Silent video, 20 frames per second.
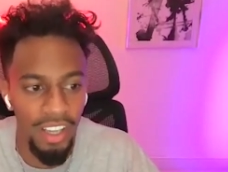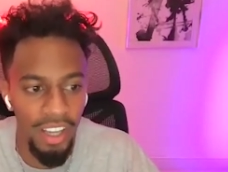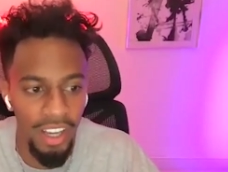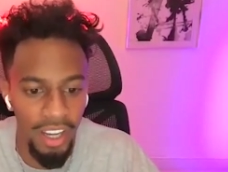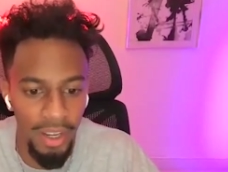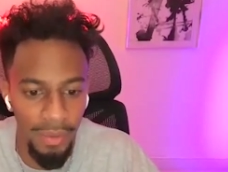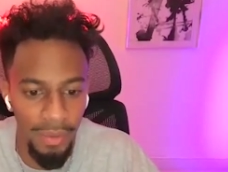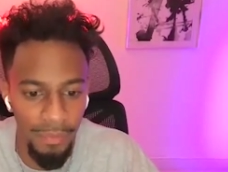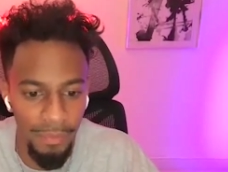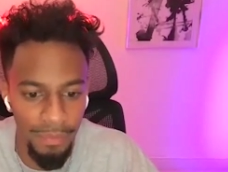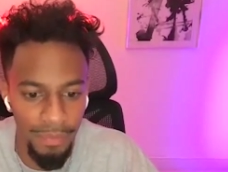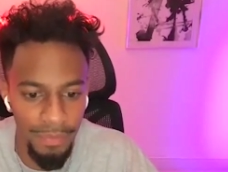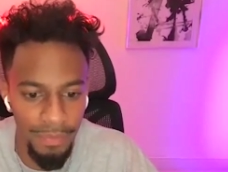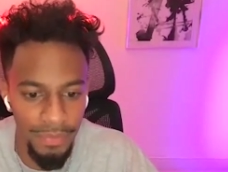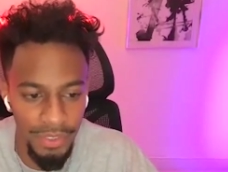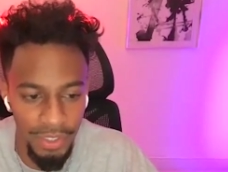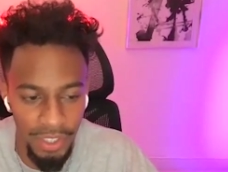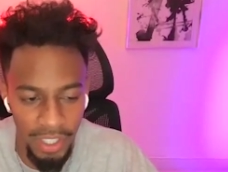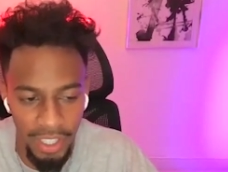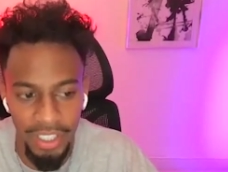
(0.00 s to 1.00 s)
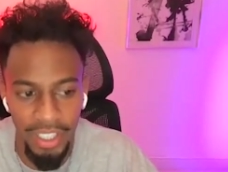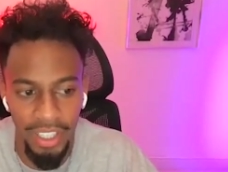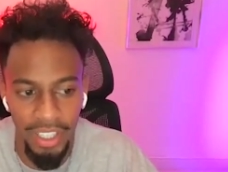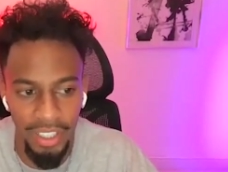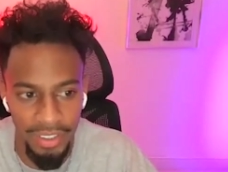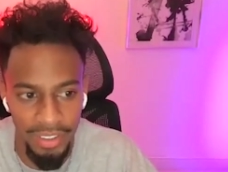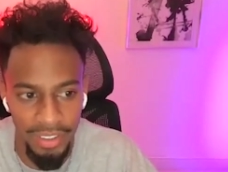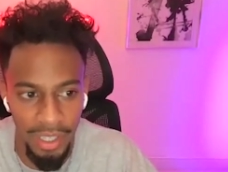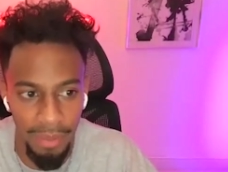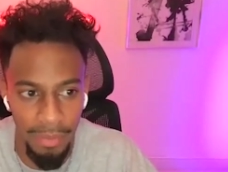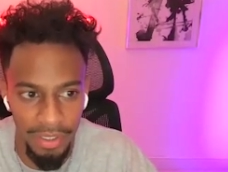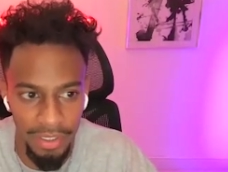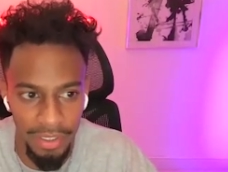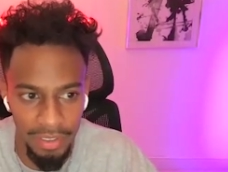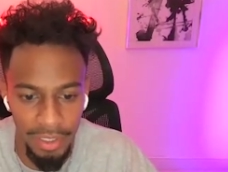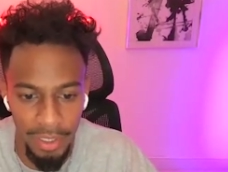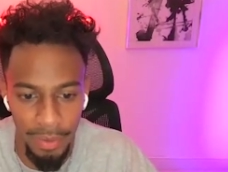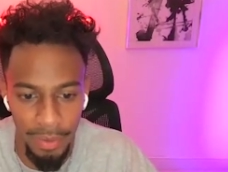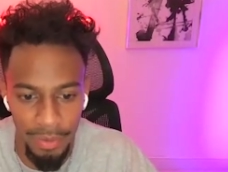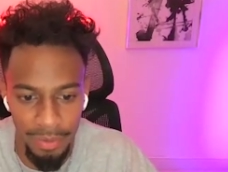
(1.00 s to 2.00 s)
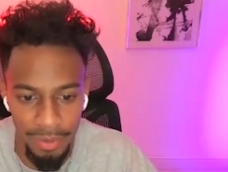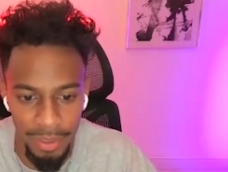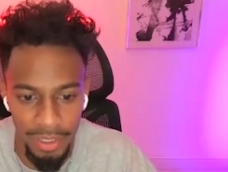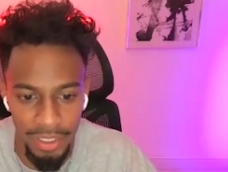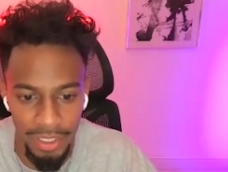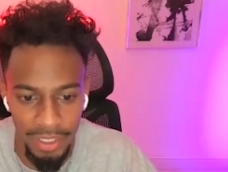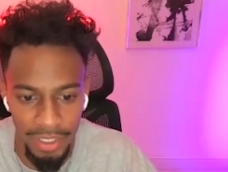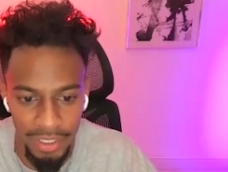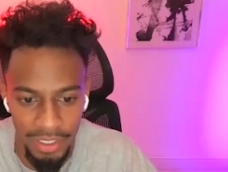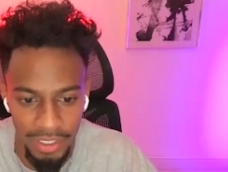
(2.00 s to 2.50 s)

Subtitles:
So yeah, that massively helped me.